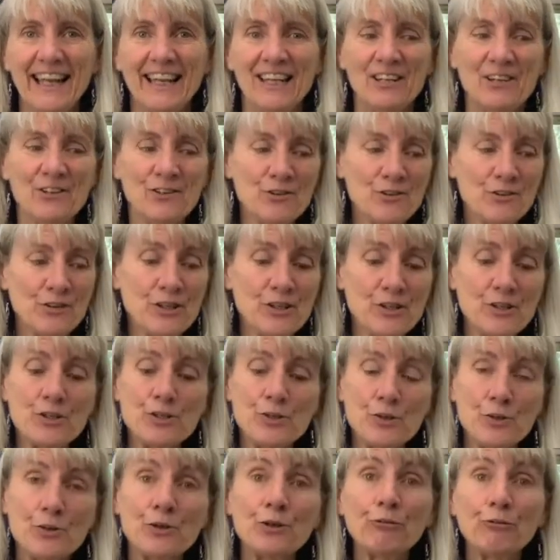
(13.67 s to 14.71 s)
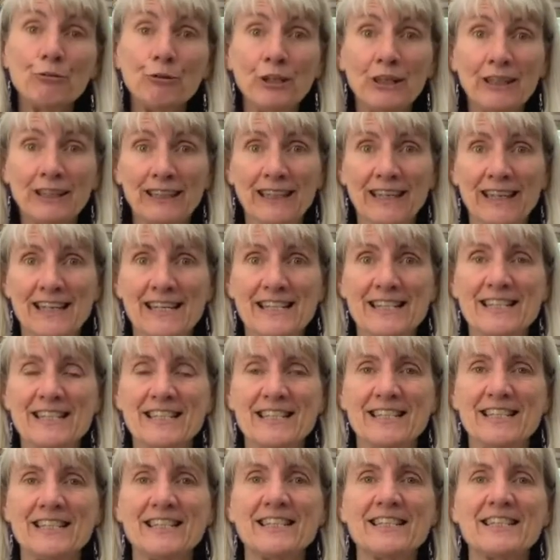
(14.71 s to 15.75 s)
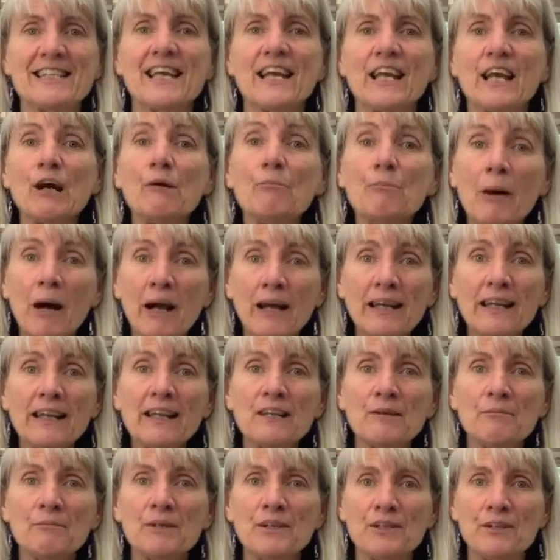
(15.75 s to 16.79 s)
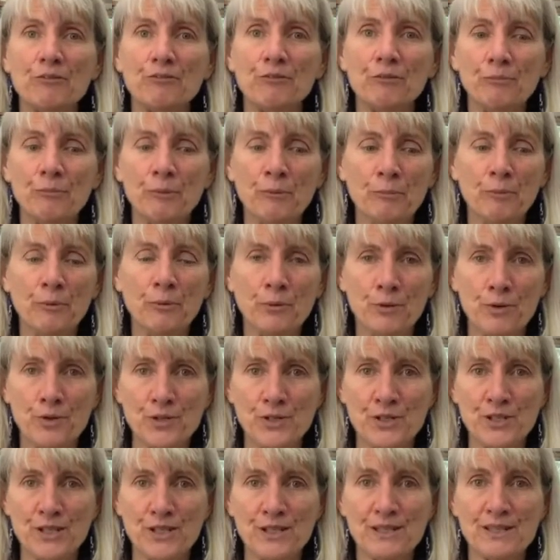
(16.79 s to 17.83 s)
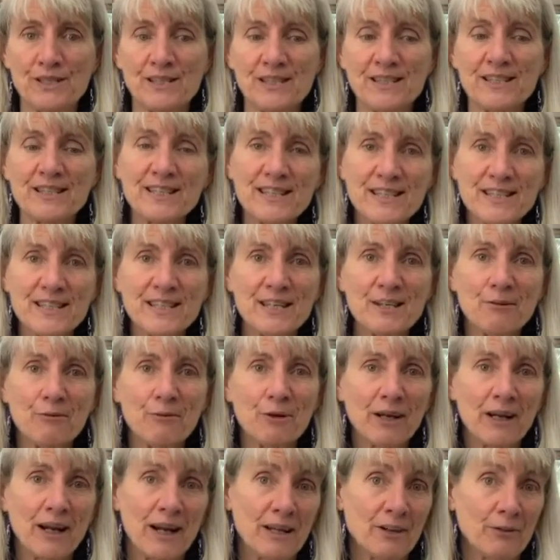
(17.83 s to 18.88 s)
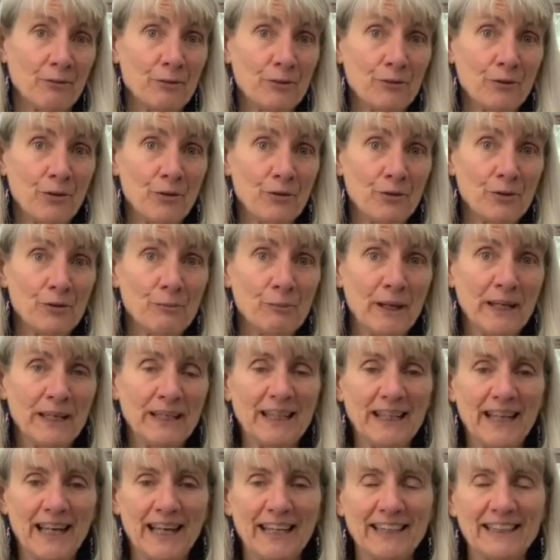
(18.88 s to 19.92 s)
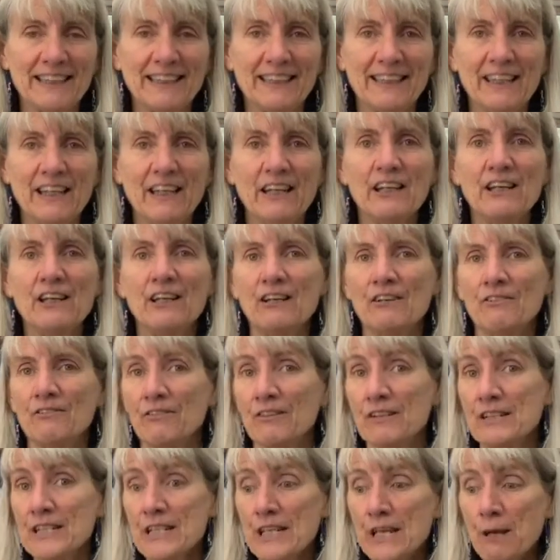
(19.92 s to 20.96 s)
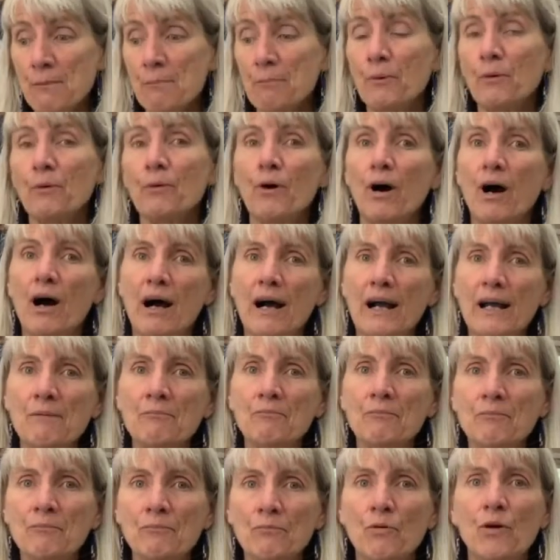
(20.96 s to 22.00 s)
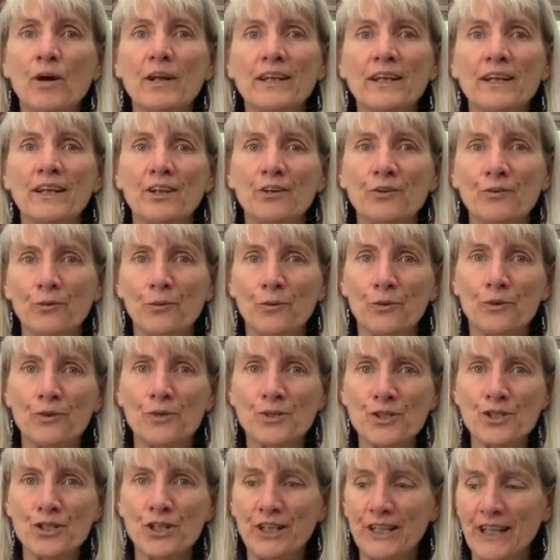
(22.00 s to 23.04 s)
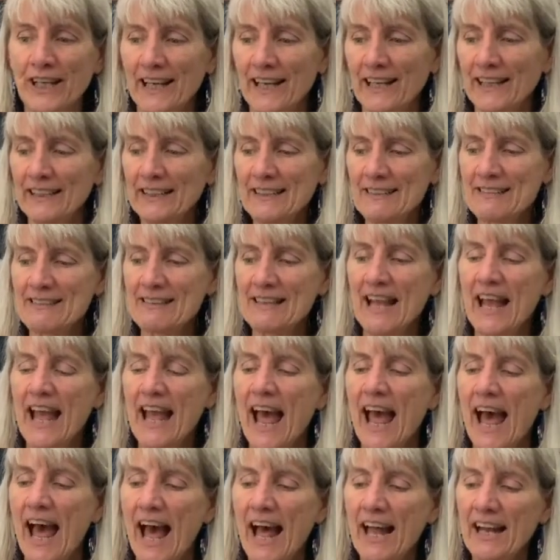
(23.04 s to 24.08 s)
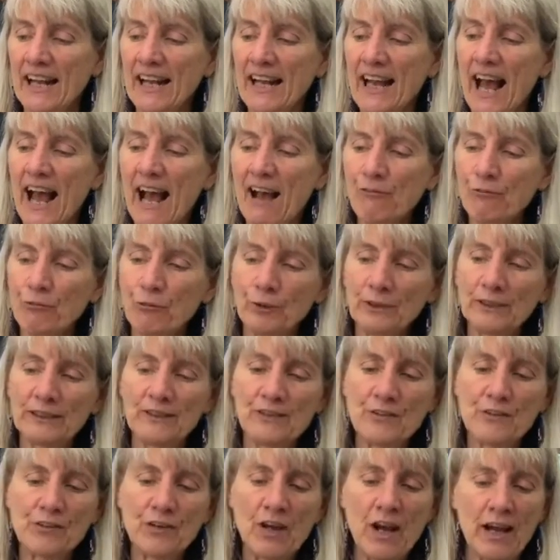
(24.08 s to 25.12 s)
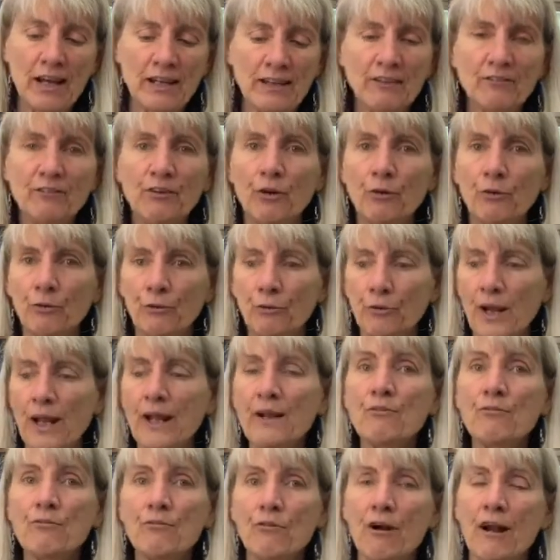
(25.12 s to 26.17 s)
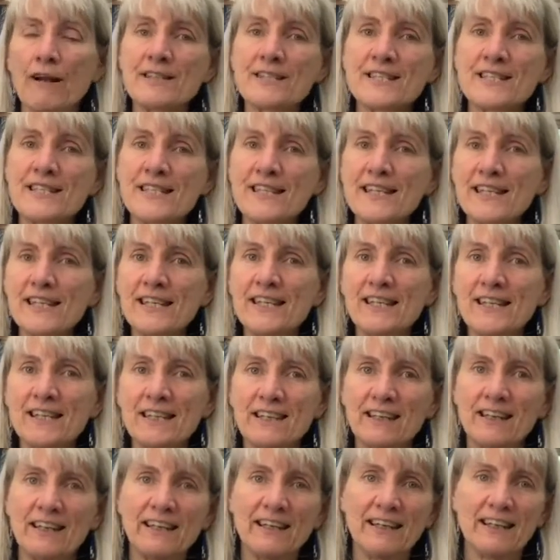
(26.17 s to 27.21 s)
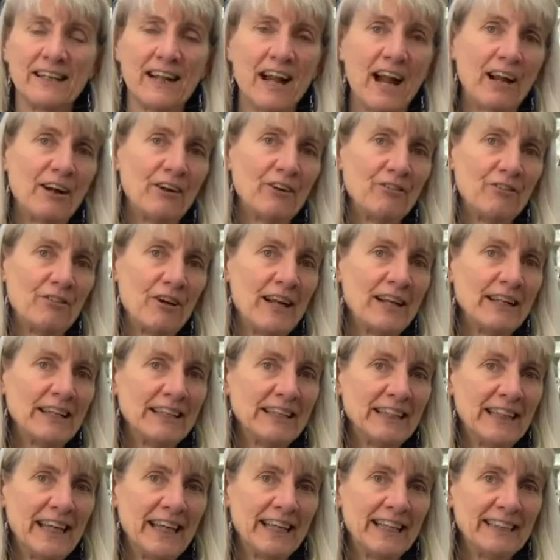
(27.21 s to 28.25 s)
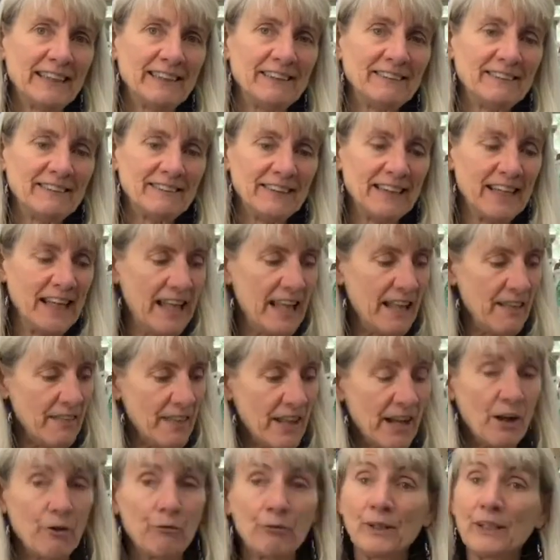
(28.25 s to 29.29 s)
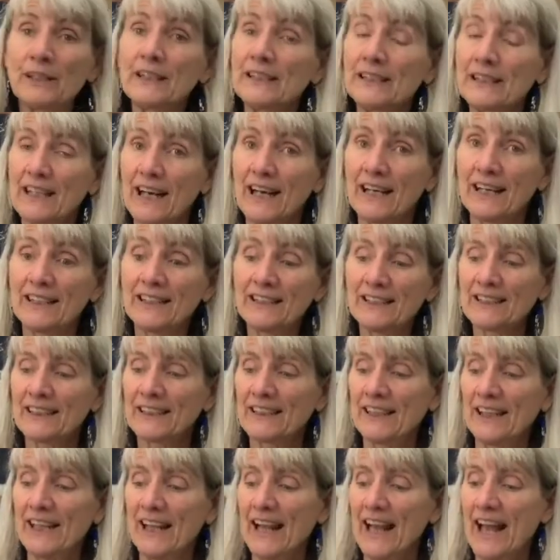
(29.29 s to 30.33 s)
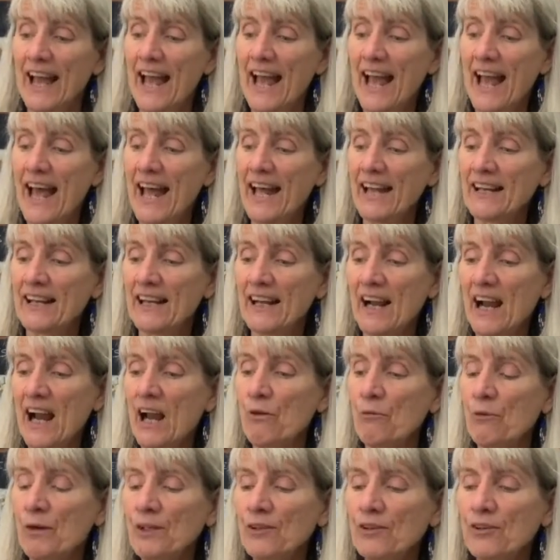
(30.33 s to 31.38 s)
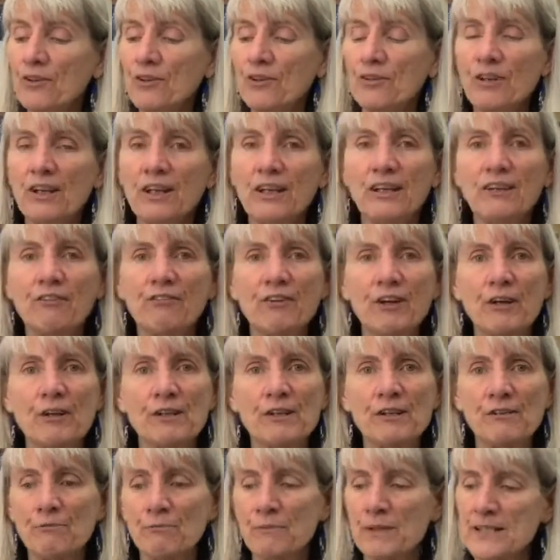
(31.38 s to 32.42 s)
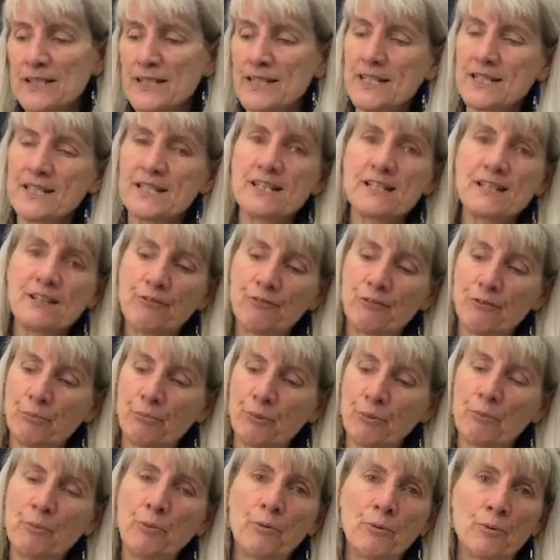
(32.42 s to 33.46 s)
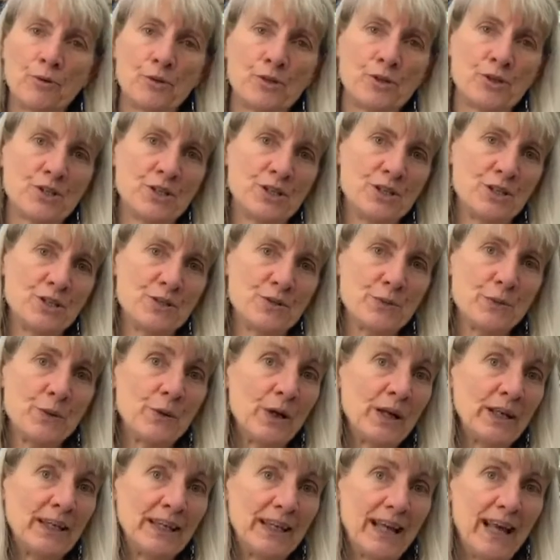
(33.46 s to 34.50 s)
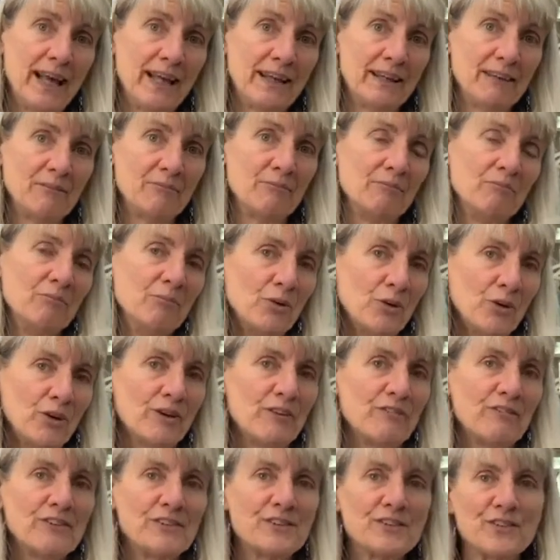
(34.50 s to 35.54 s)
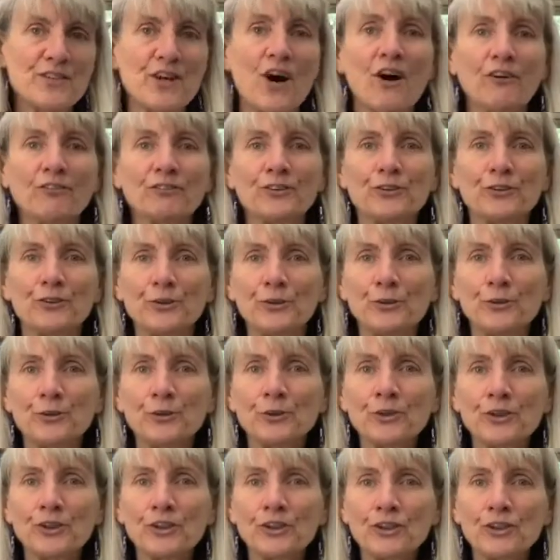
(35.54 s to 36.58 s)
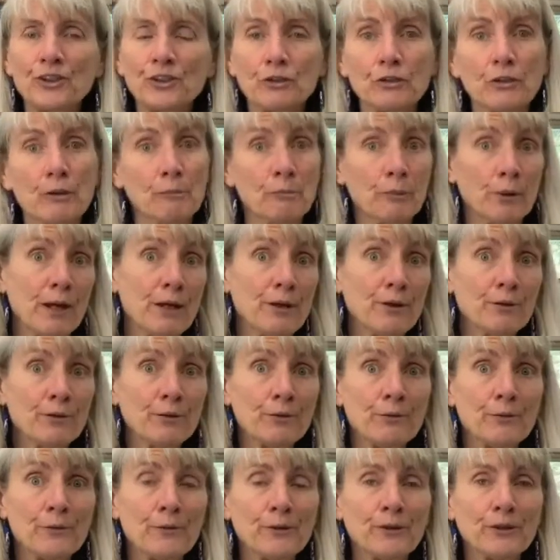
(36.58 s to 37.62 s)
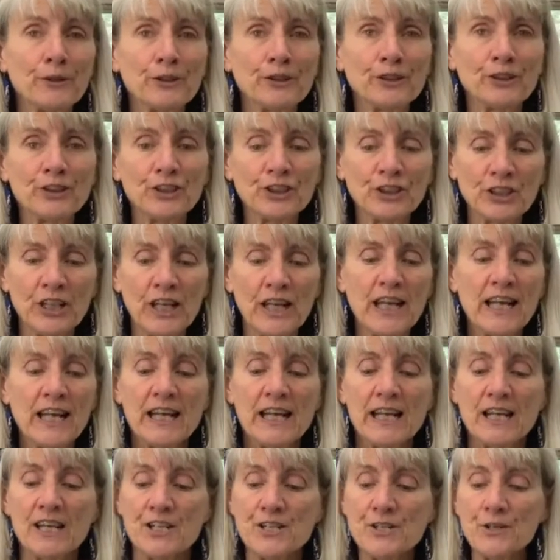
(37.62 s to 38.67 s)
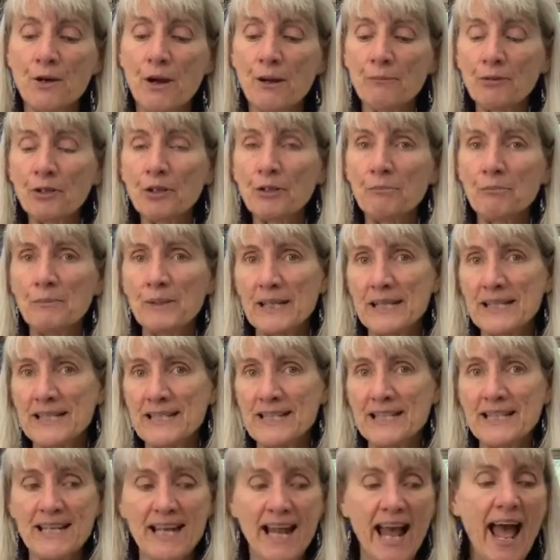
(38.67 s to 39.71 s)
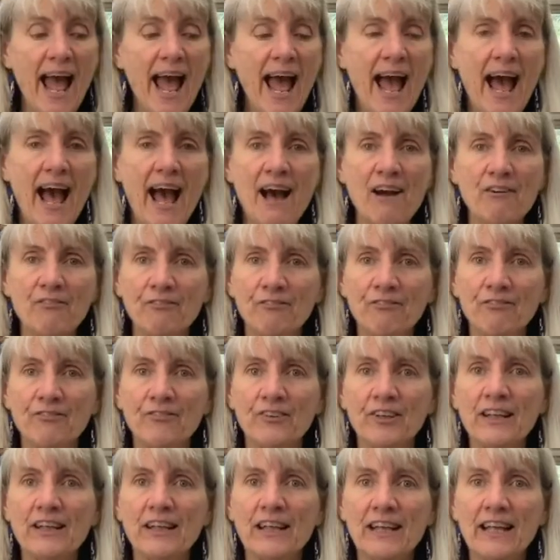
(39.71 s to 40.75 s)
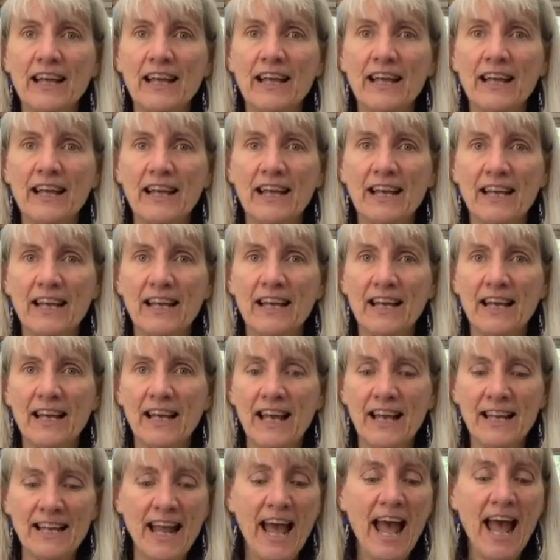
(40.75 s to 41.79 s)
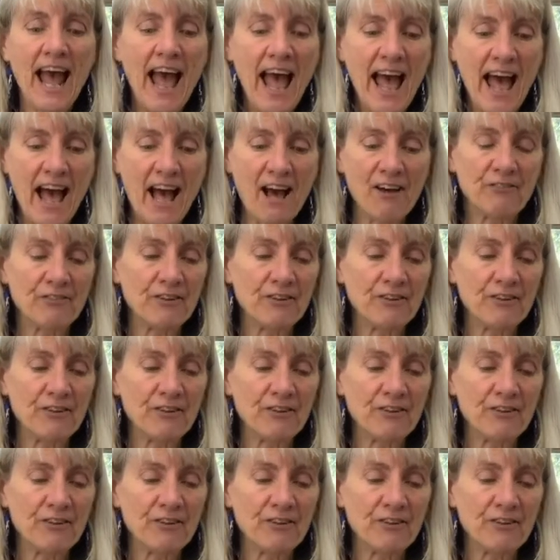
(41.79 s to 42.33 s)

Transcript: Using two different glazes and combining them in different proportions to see what kind of result you might get. For example, I'm wanting an orange glaze, and I have one that's kind of a red rusty, an iron red glaze that I really like. And I wondered if I mix this in different proportions, will I get more of a softer orange or a brighter orange? So I'm going to mix it half and half